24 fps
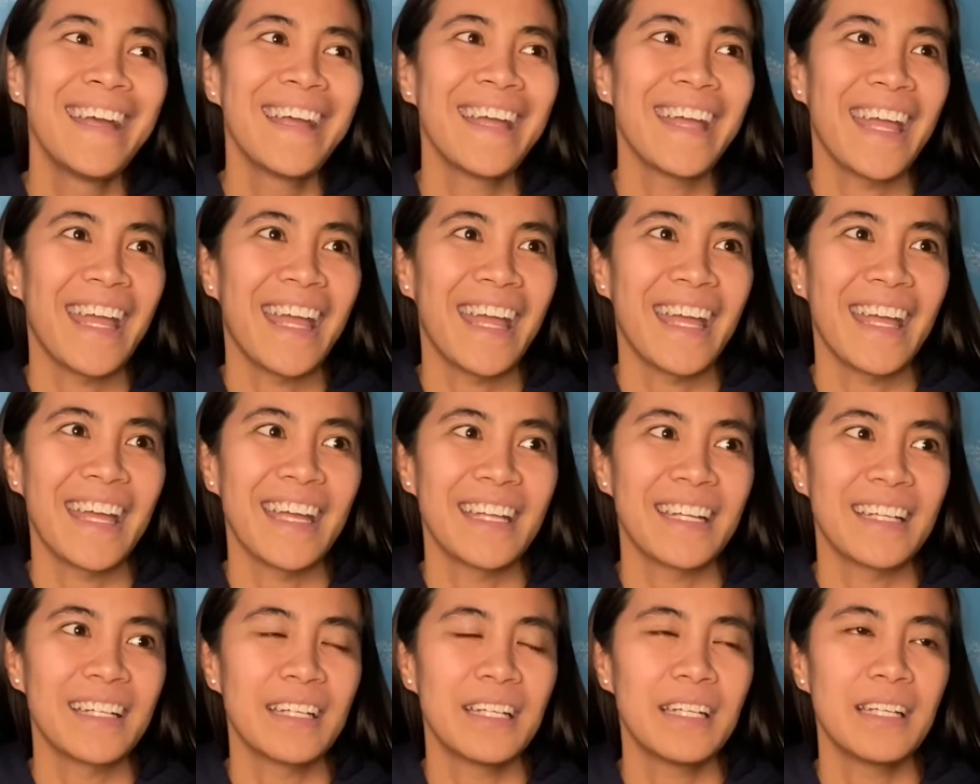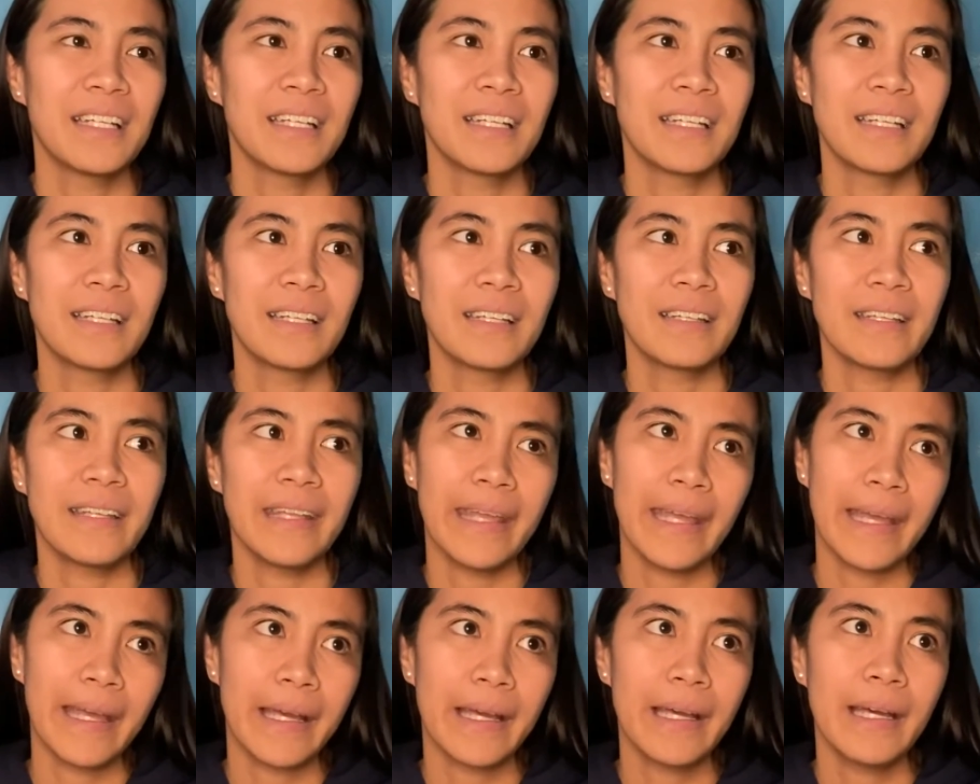And
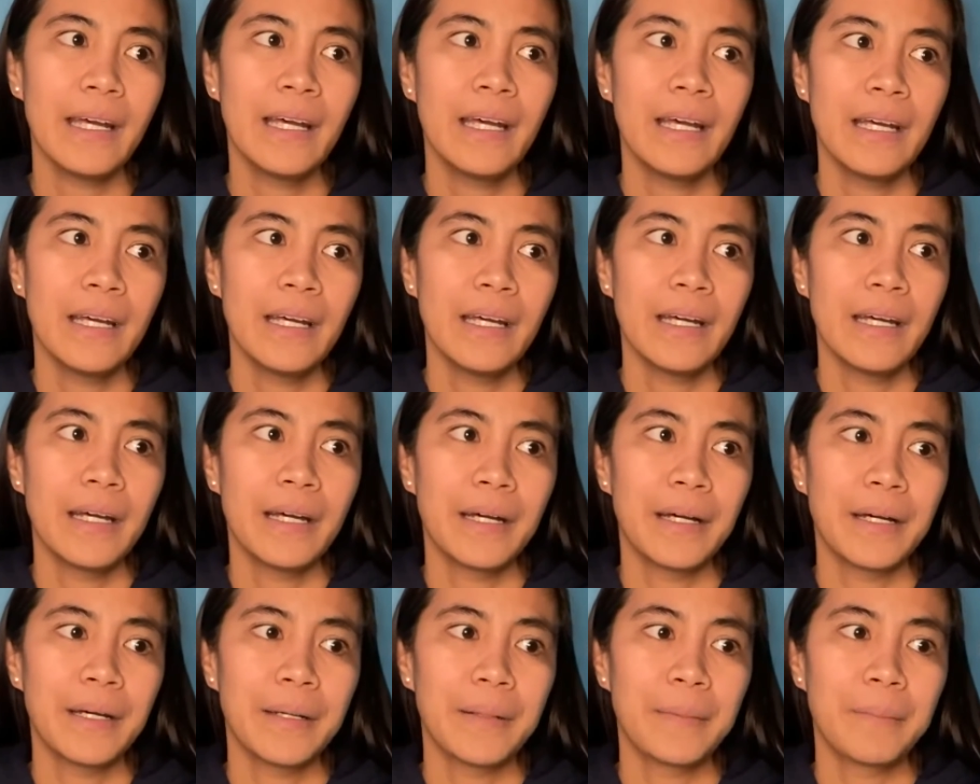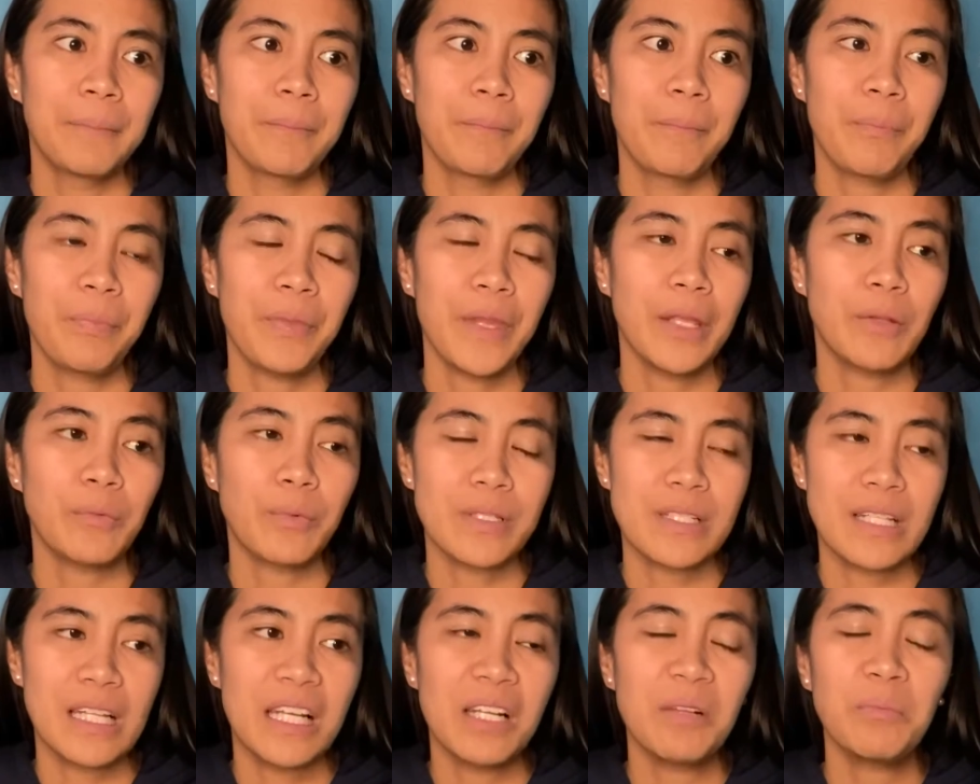yeah, it
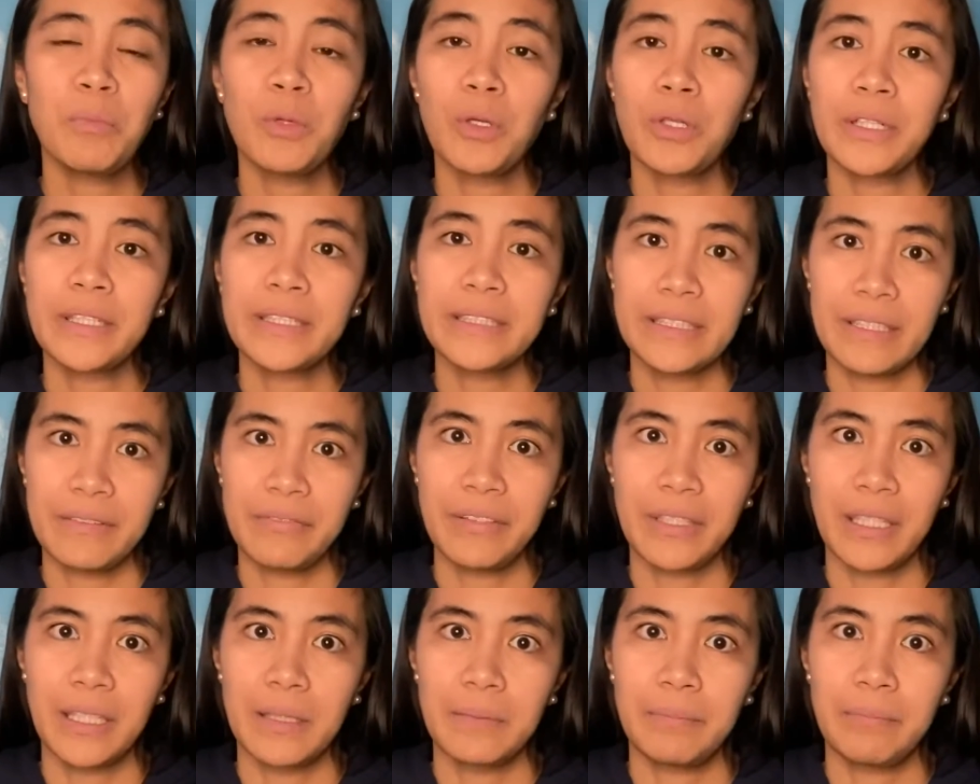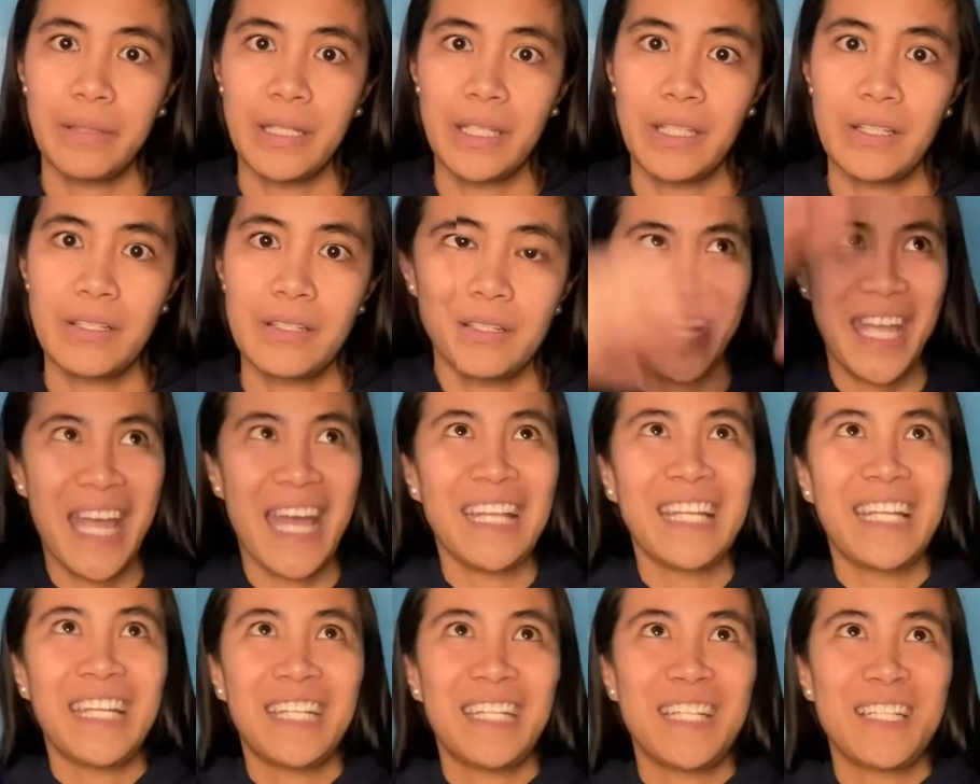was a little more difficult because I had
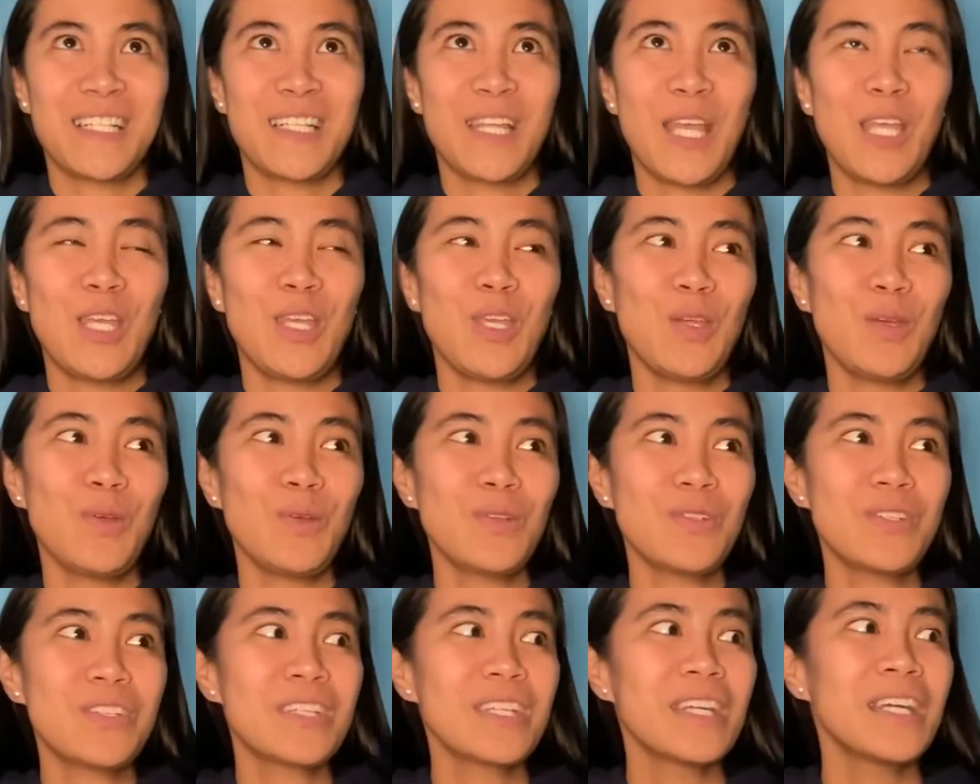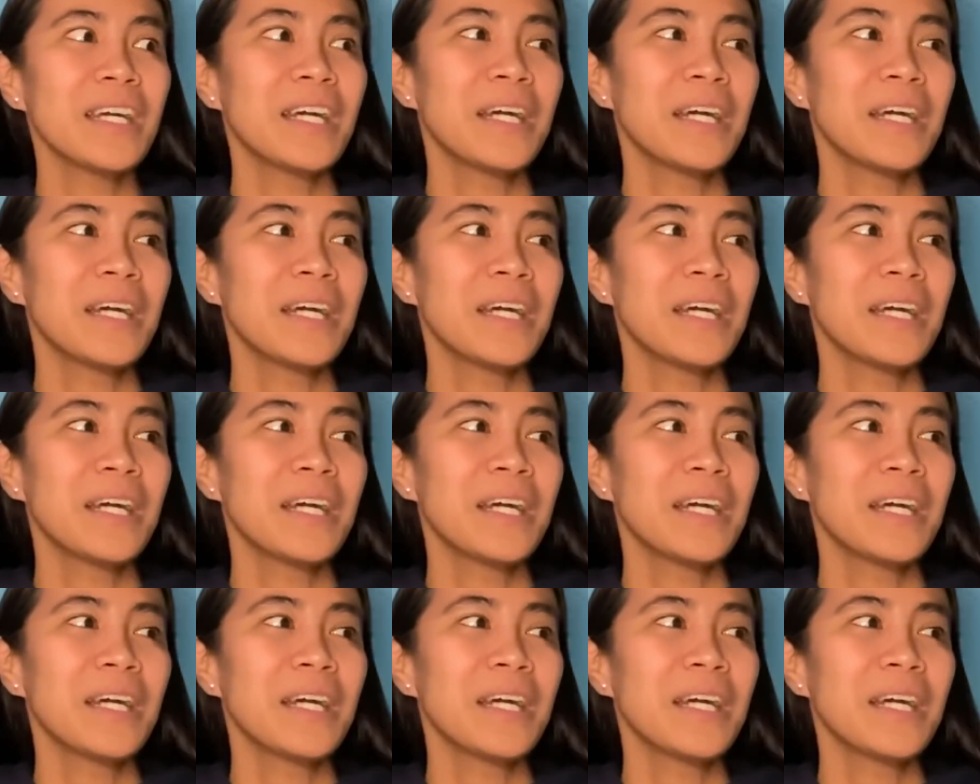like this huge